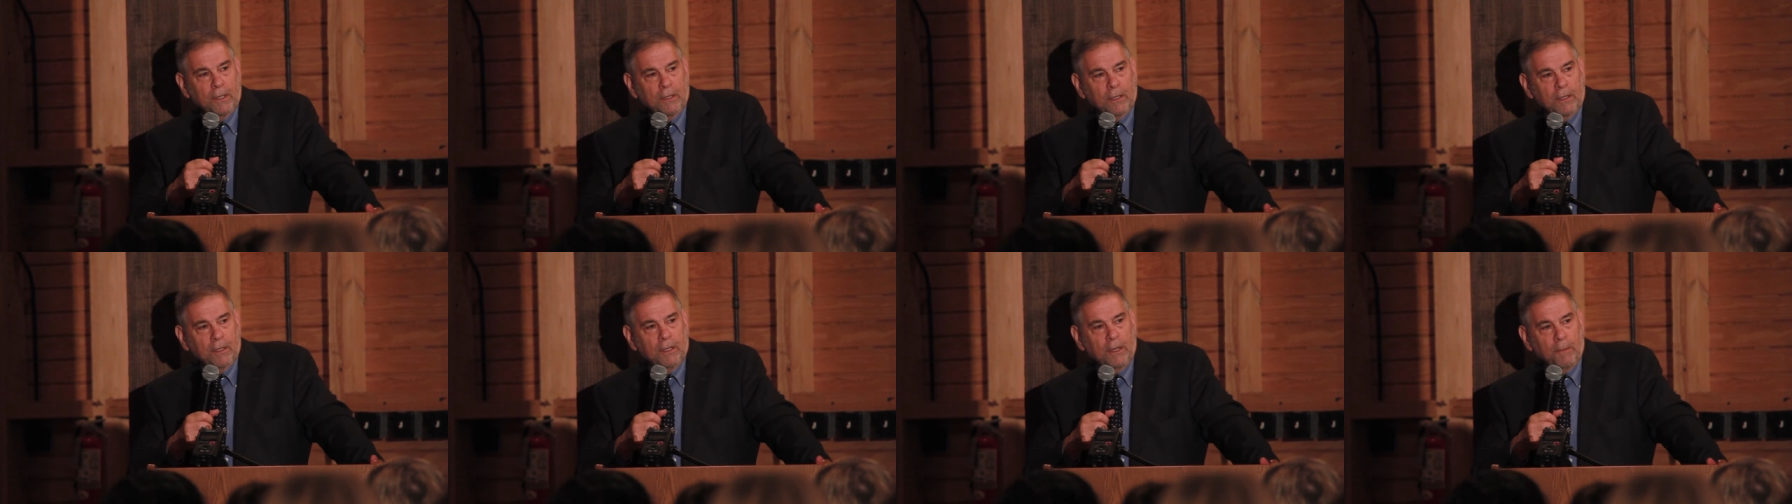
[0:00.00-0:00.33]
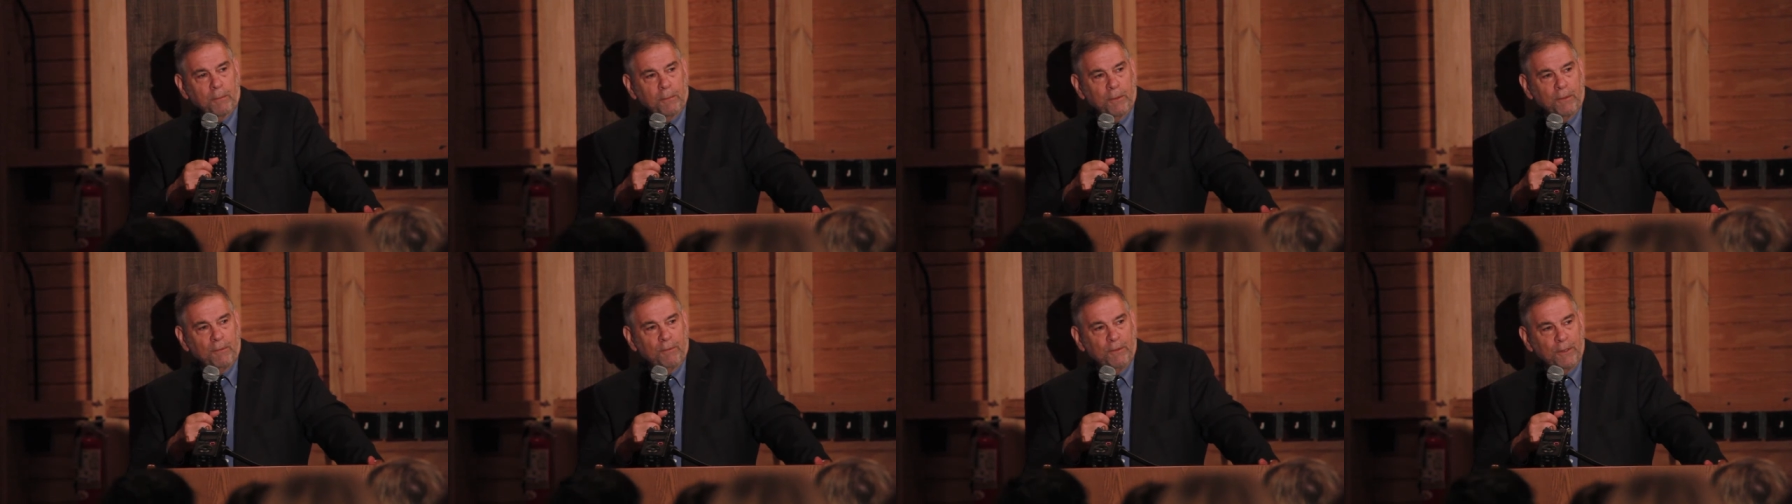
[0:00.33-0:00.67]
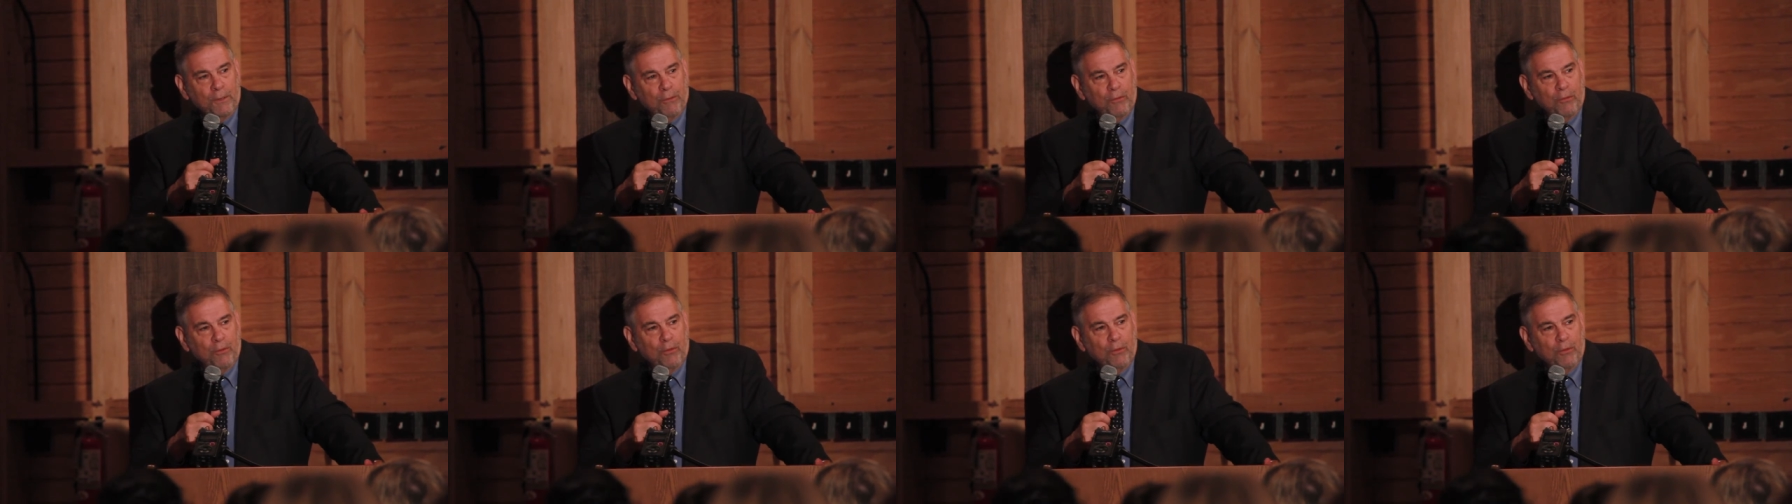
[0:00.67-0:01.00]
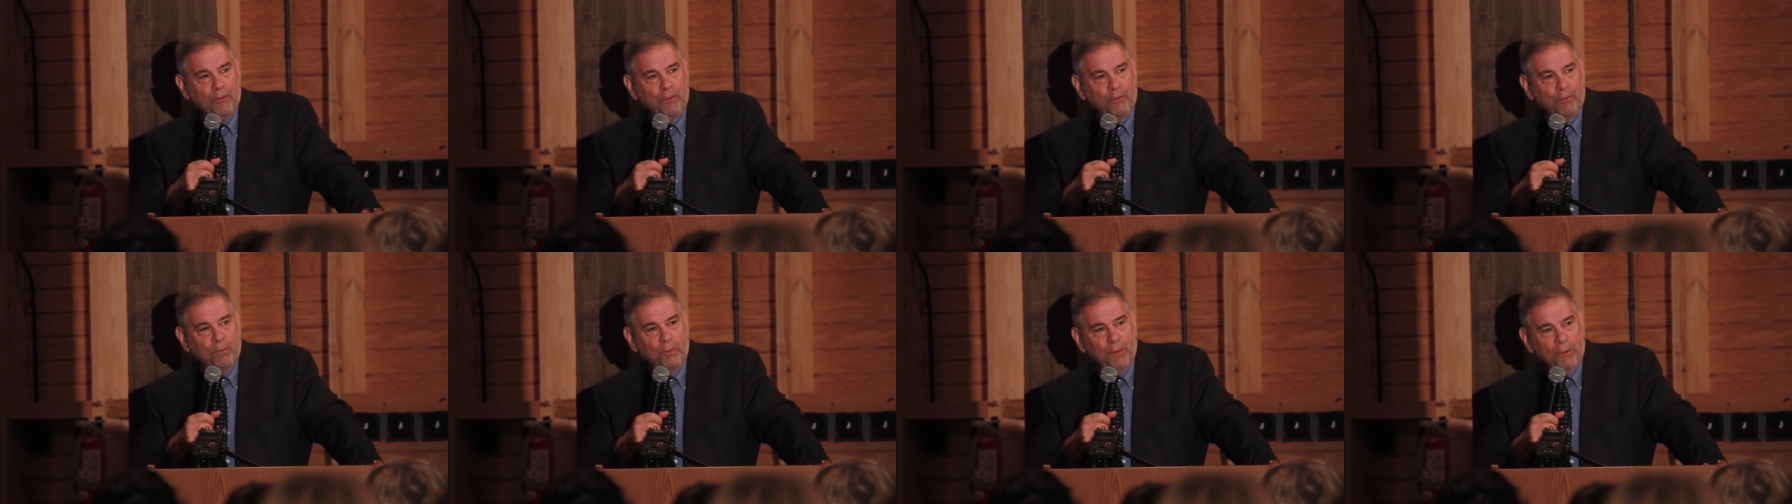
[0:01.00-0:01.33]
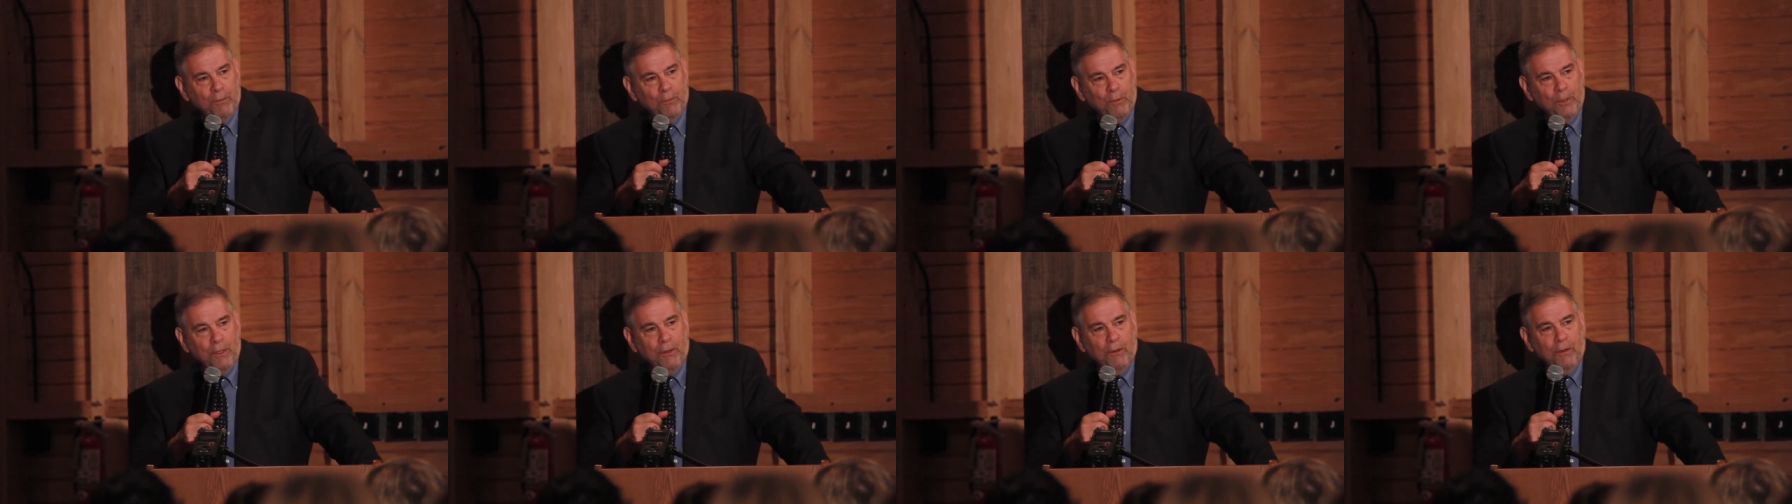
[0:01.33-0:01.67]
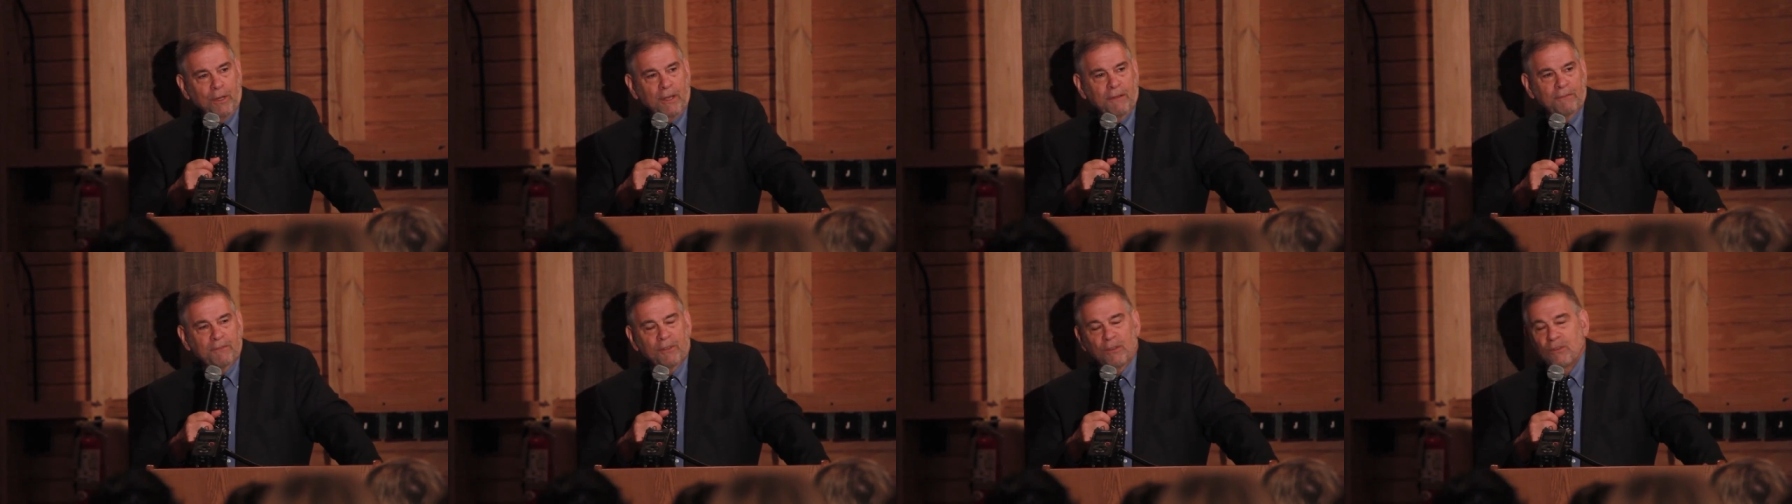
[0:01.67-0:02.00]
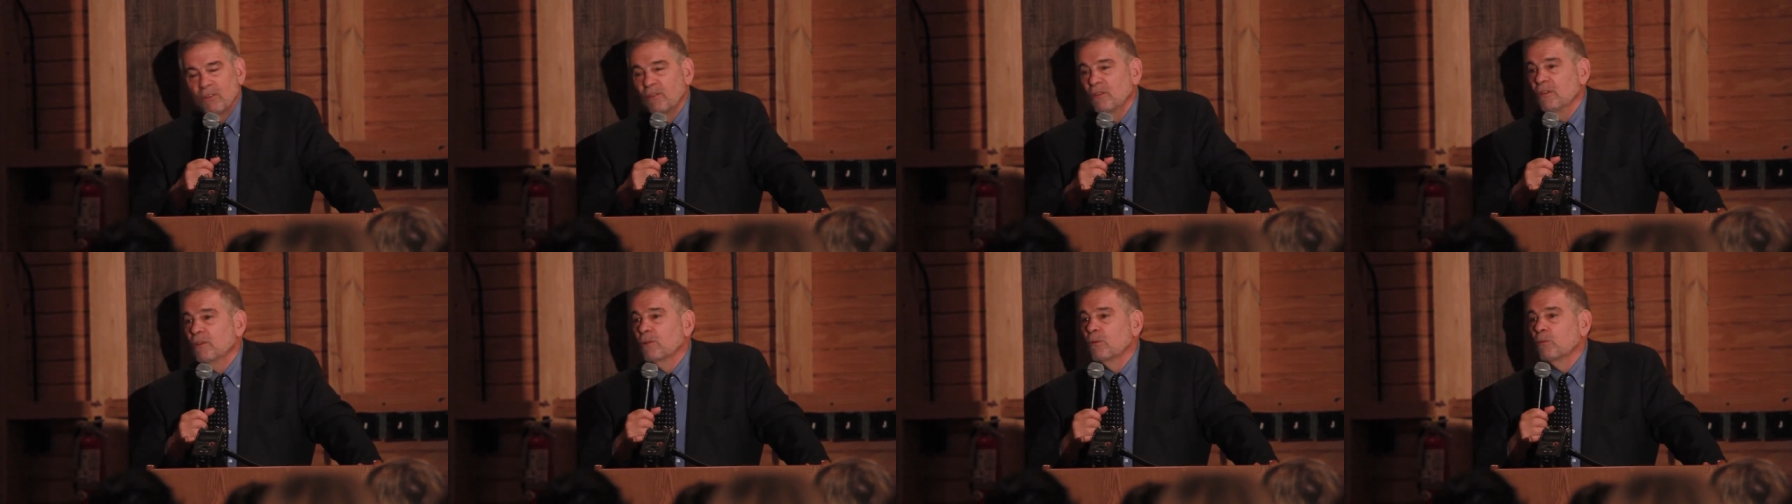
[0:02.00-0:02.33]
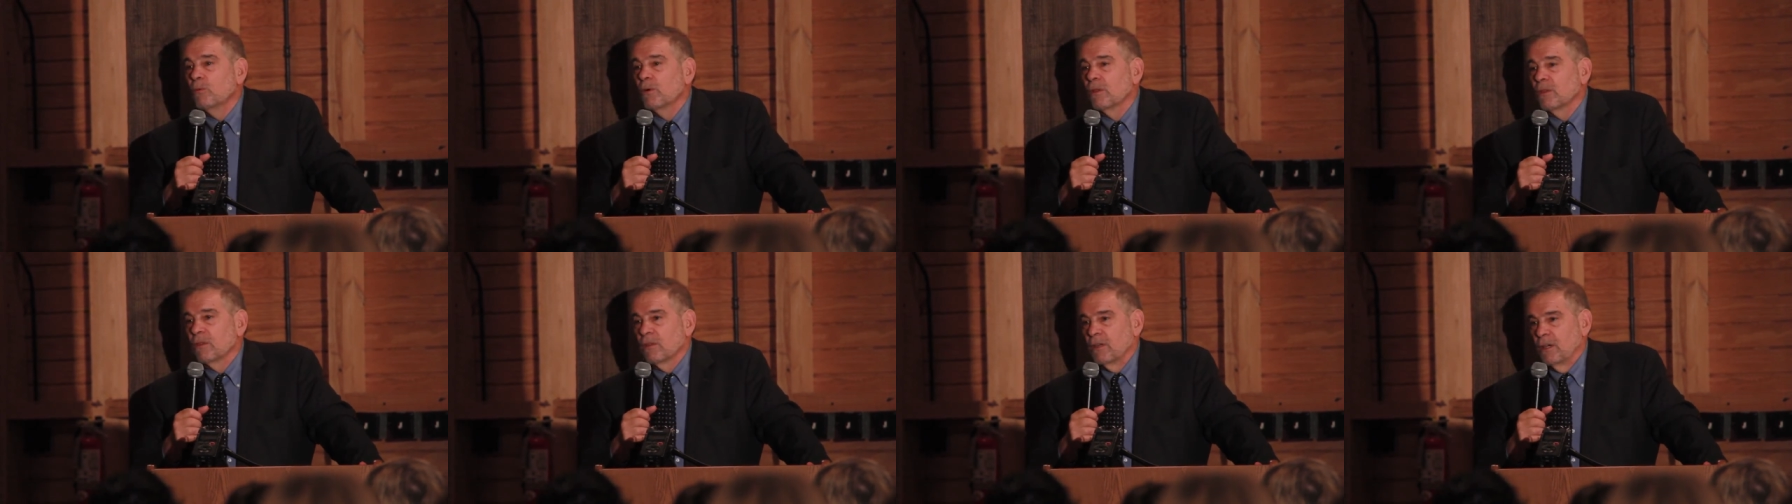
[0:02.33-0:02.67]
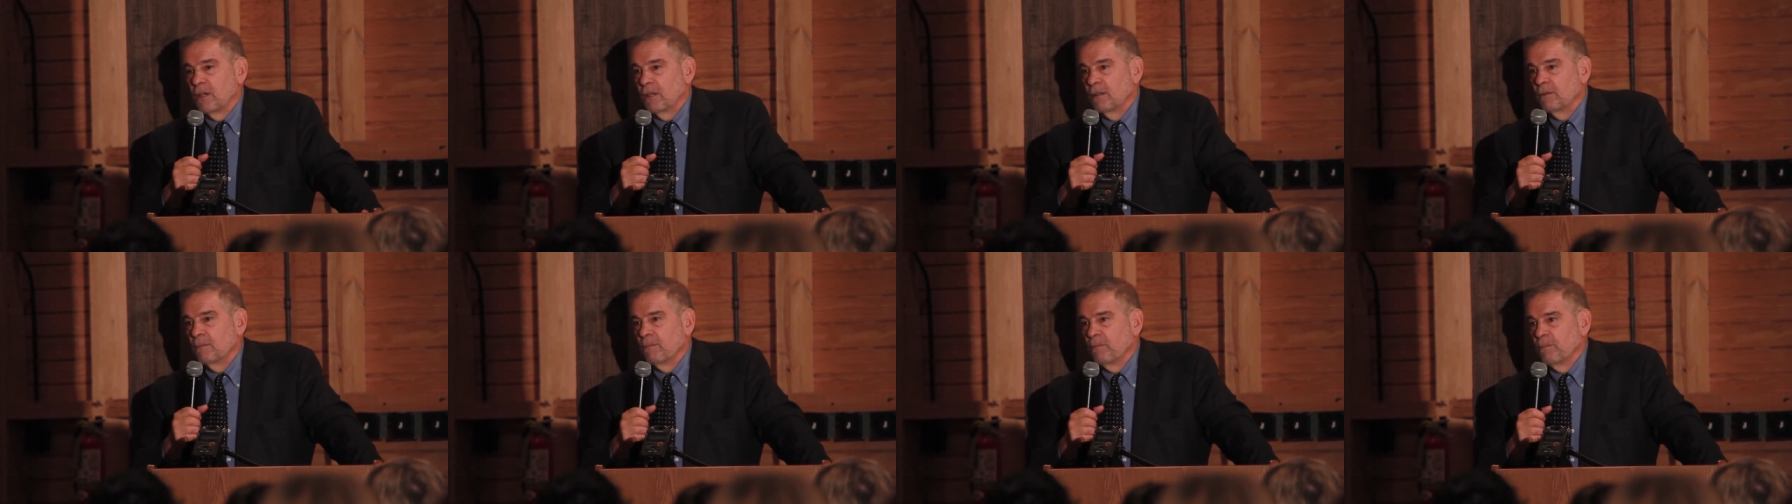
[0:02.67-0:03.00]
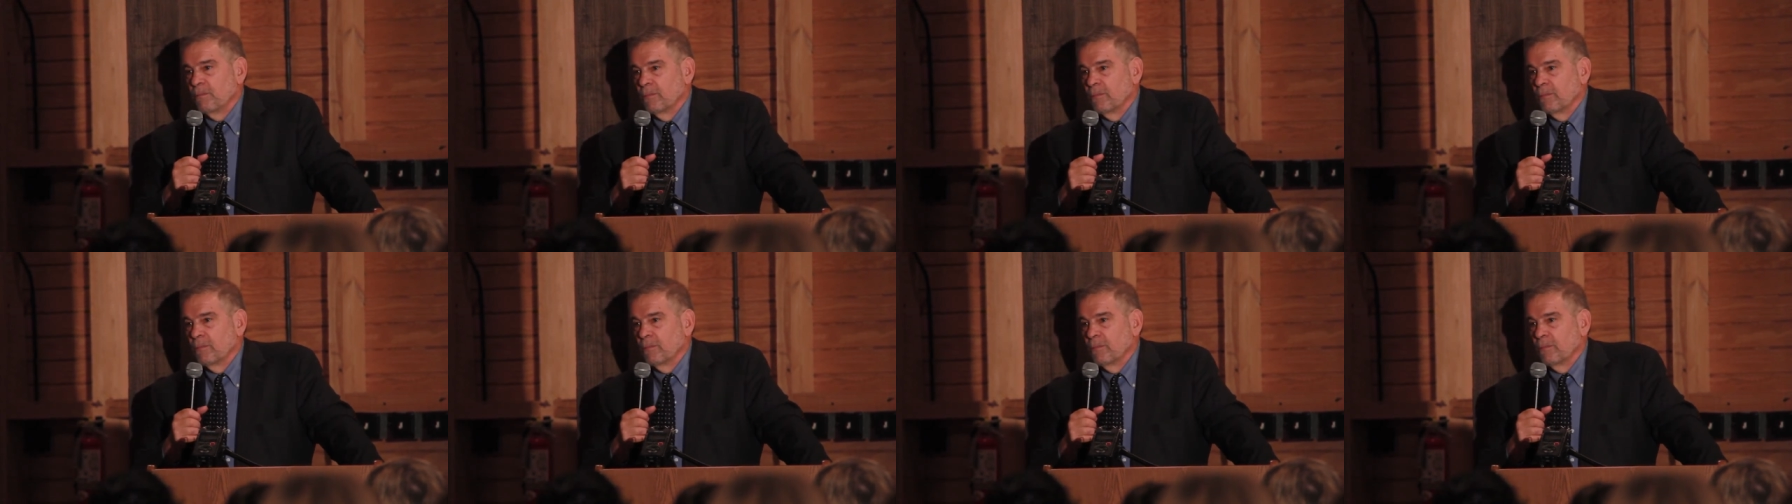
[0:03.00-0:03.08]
in a couple of issues, but we don't have to deal with that.